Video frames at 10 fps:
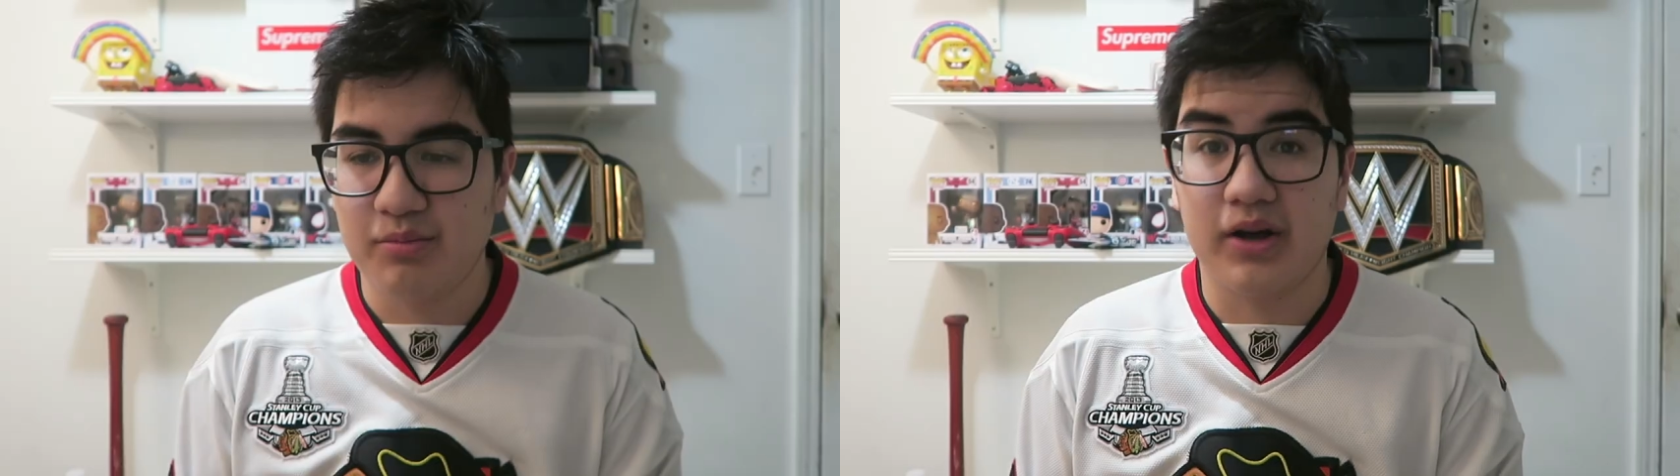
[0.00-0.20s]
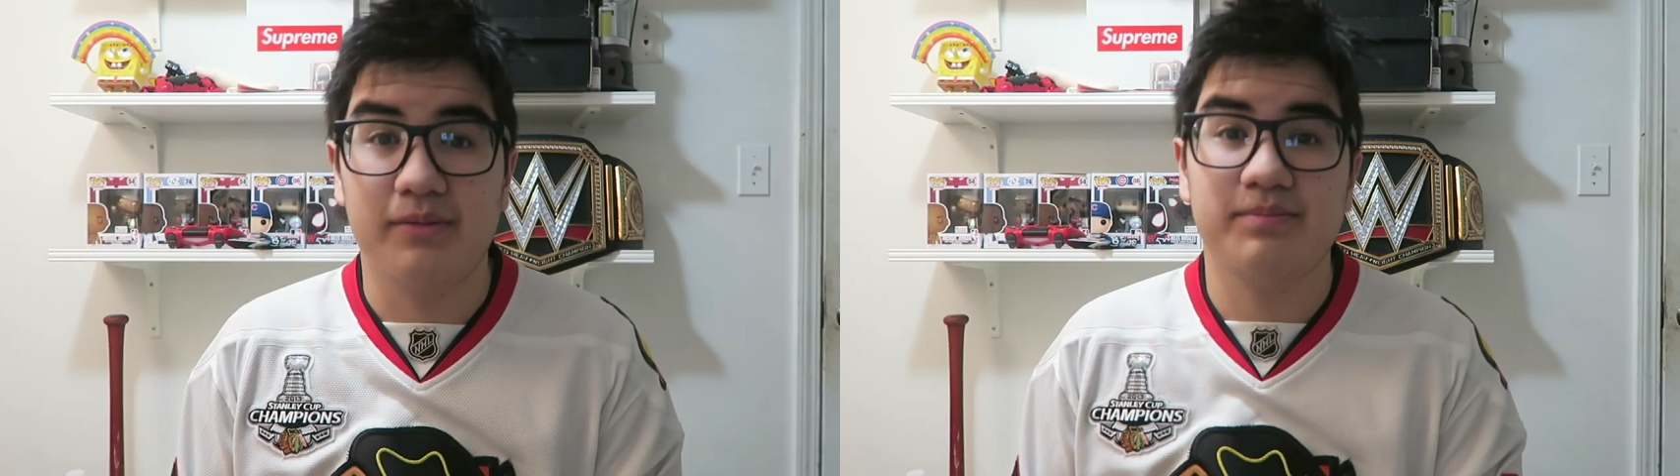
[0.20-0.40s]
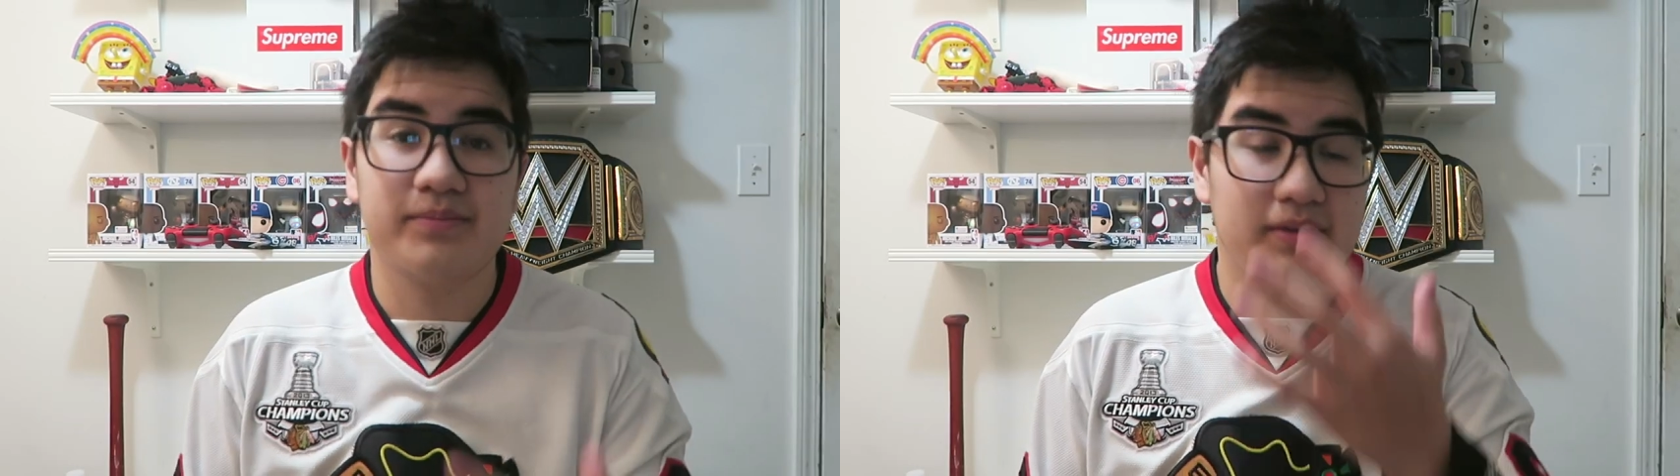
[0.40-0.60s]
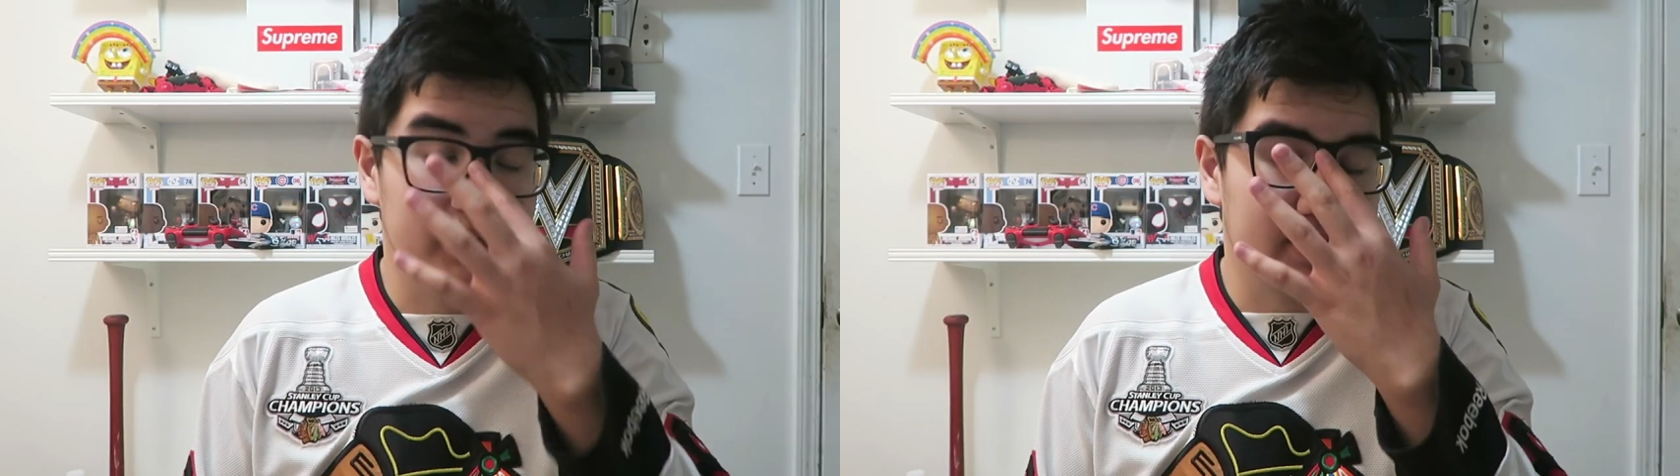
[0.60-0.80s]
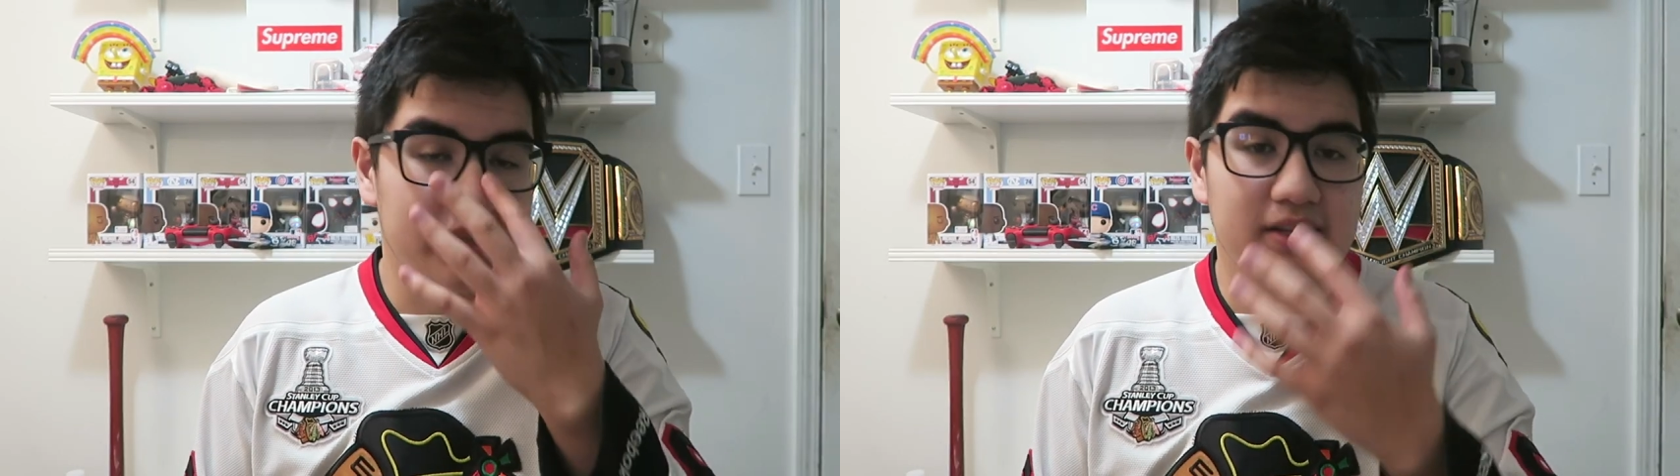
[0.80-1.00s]
but
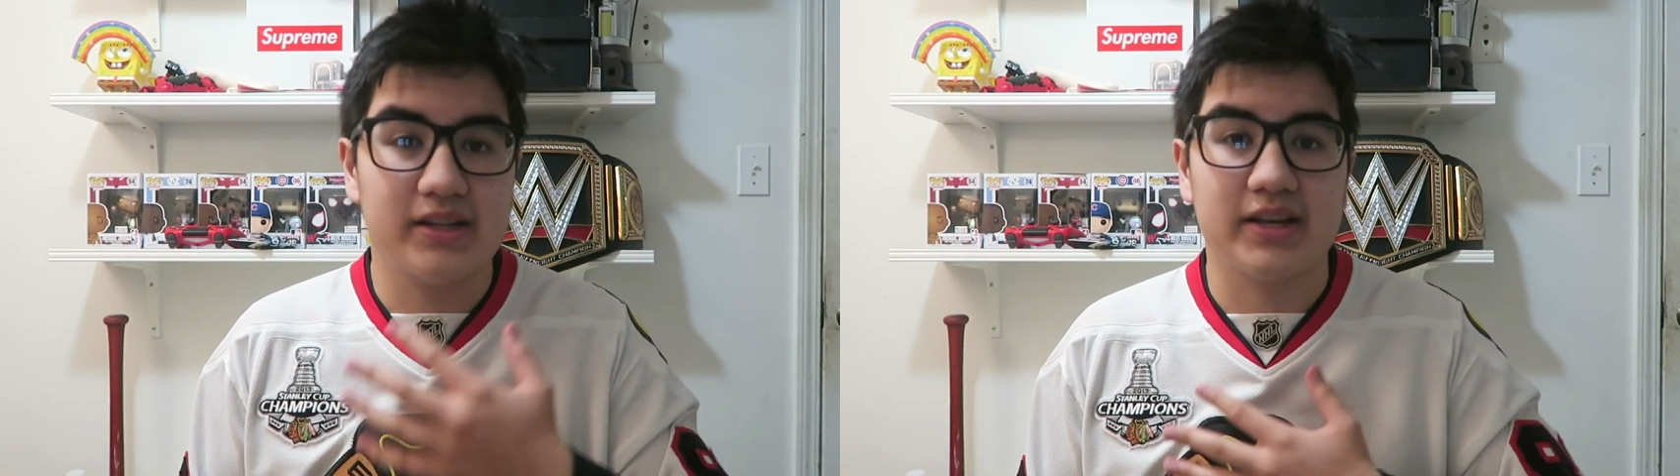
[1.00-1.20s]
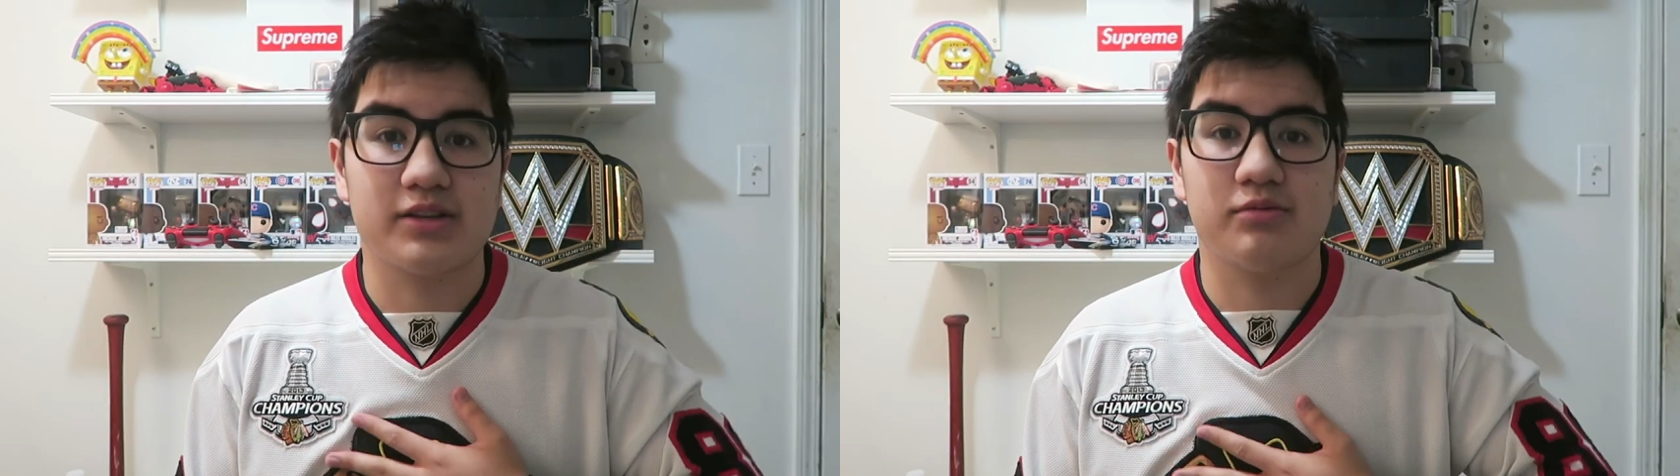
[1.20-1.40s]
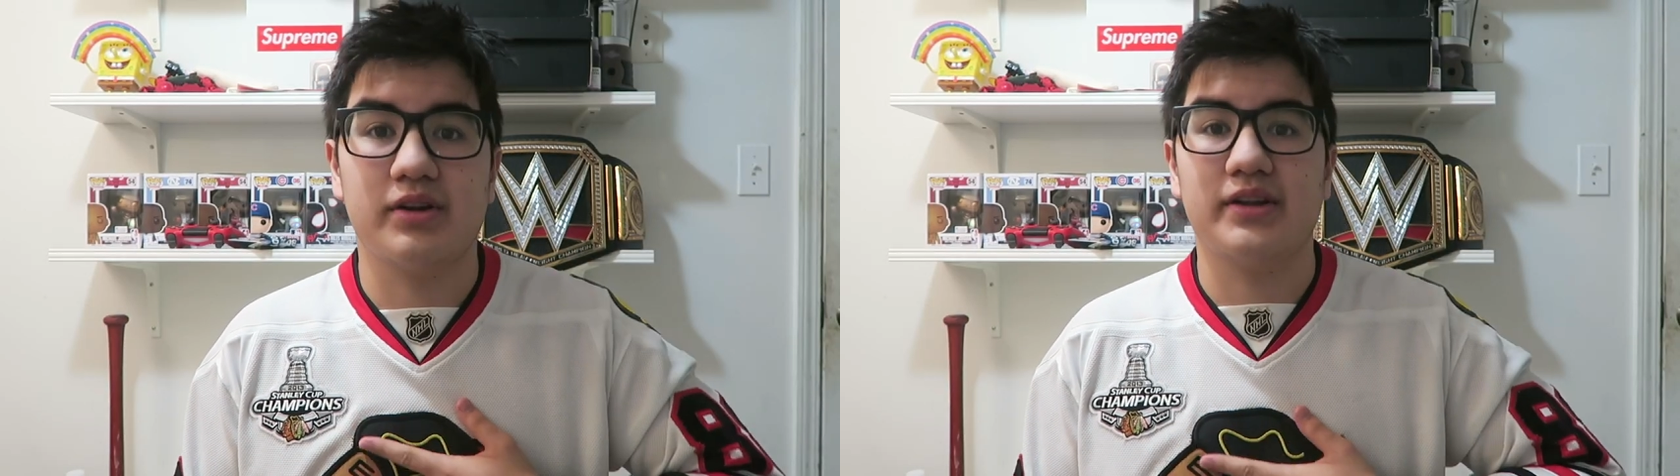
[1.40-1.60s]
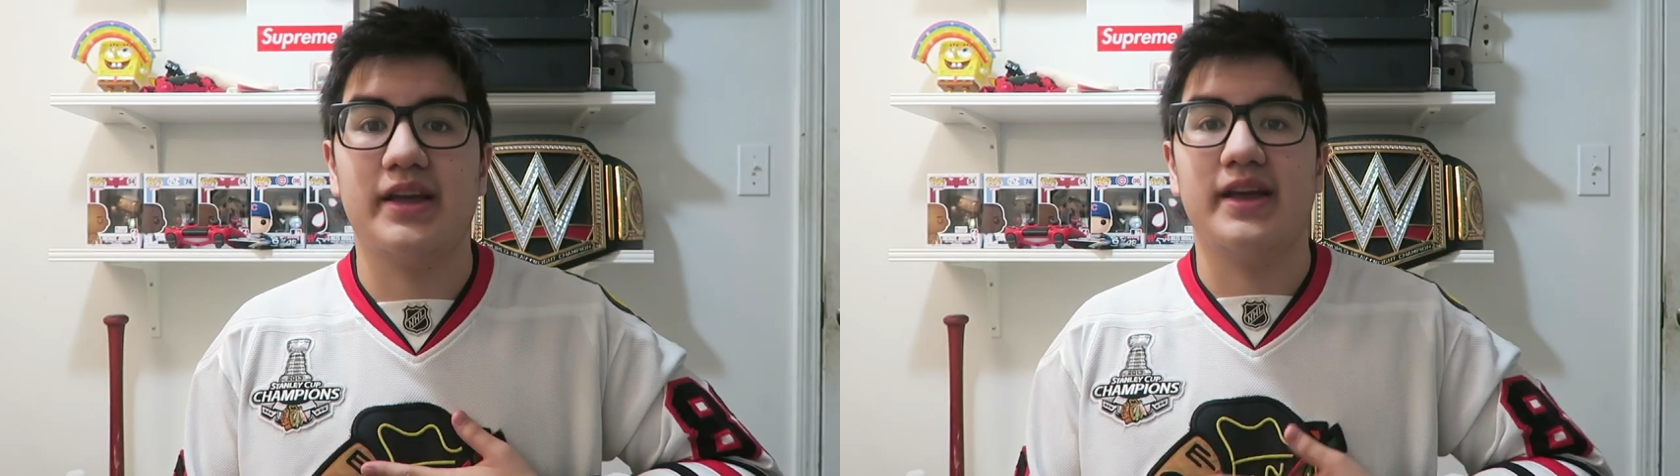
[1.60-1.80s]
let's get into the next one.